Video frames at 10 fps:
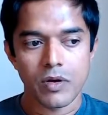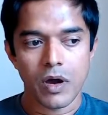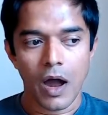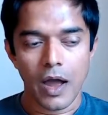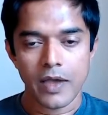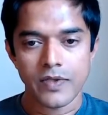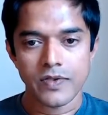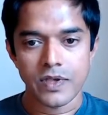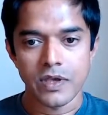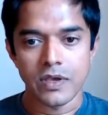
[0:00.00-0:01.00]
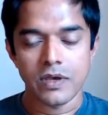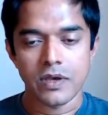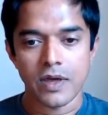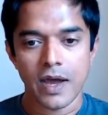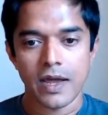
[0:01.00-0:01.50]
I see
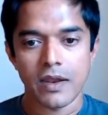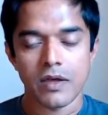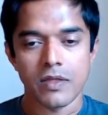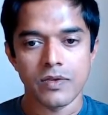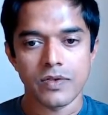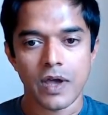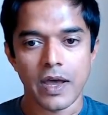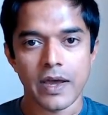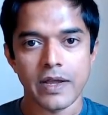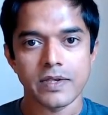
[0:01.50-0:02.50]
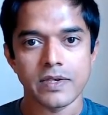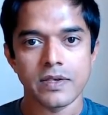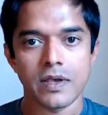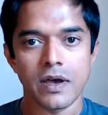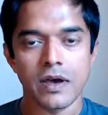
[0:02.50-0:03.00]
that this highlights
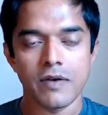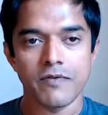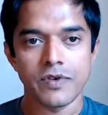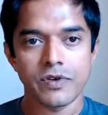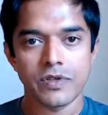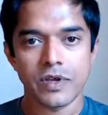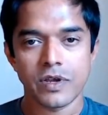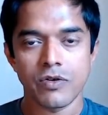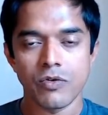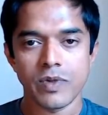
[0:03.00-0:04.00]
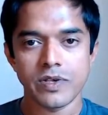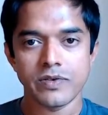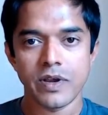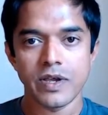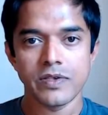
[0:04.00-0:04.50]
feature that Chrome has
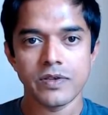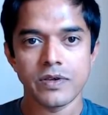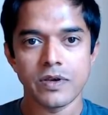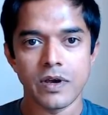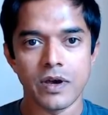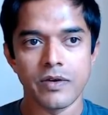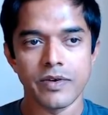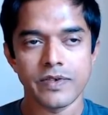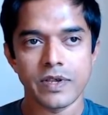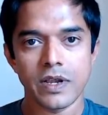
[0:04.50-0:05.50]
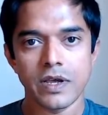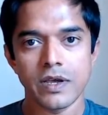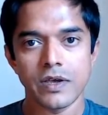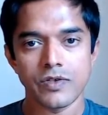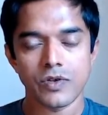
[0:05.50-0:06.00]
released recently
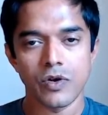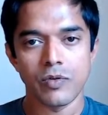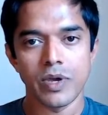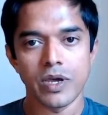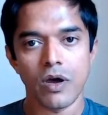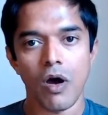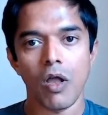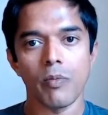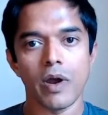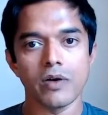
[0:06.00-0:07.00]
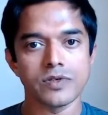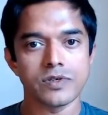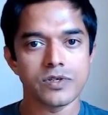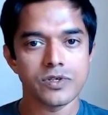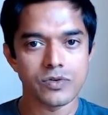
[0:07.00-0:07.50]
is going to be in all browsers
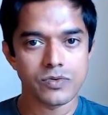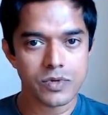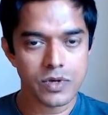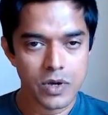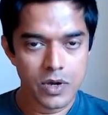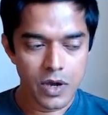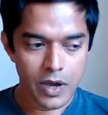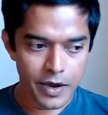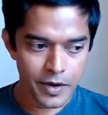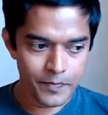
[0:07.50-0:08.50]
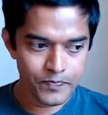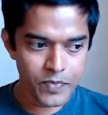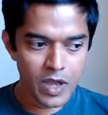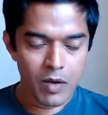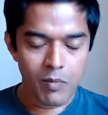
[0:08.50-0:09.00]
soon.
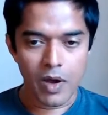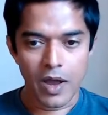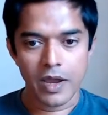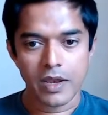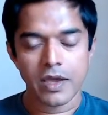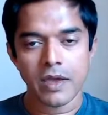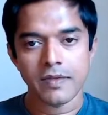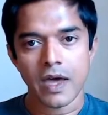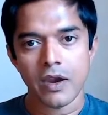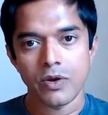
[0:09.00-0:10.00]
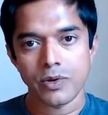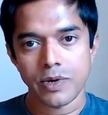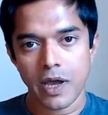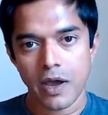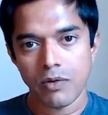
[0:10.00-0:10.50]
By taking that into
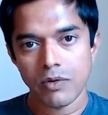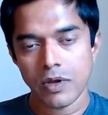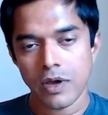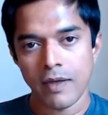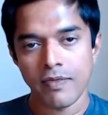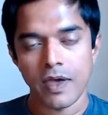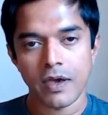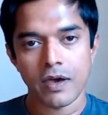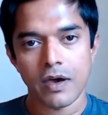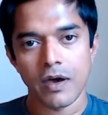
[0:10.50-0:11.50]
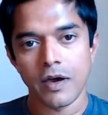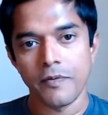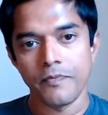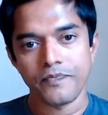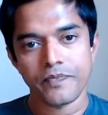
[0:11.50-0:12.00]
account, I think
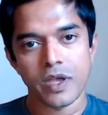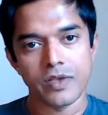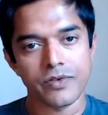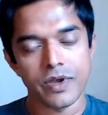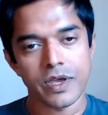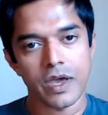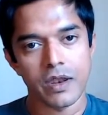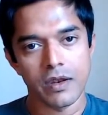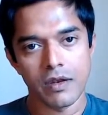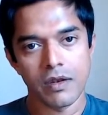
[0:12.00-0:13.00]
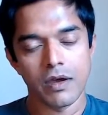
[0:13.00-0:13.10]
history can